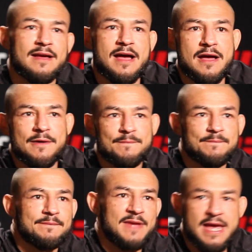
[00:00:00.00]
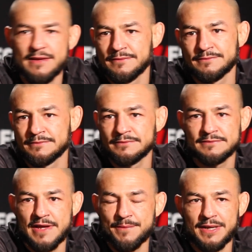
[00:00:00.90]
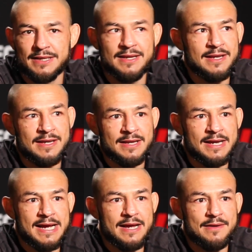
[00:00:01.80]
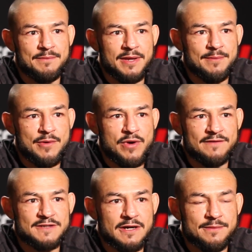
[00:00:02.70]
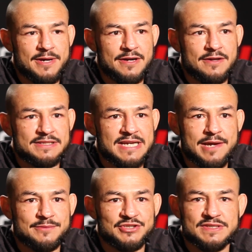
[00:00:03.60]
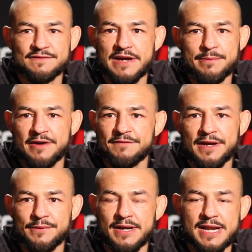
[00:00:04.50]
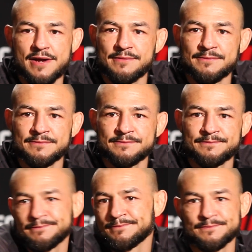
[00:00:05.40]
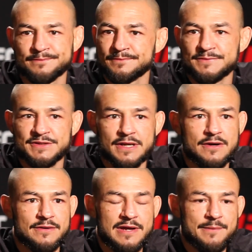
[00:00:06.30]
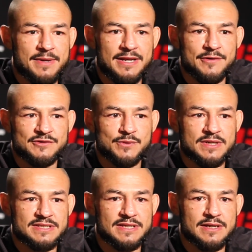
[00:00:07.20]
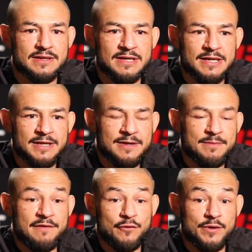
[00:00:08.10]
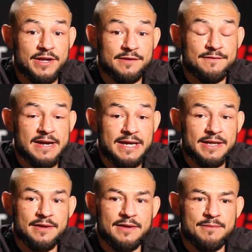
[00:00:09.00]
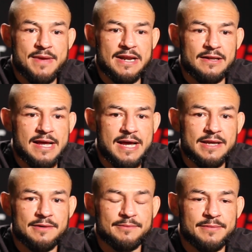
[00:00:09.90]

Um, yeah. I mean, I, me and my wife talk about it all the time. It's just fight by fight right now. So, I mean, this was uh, my fortieth fight. It, it meant a lot.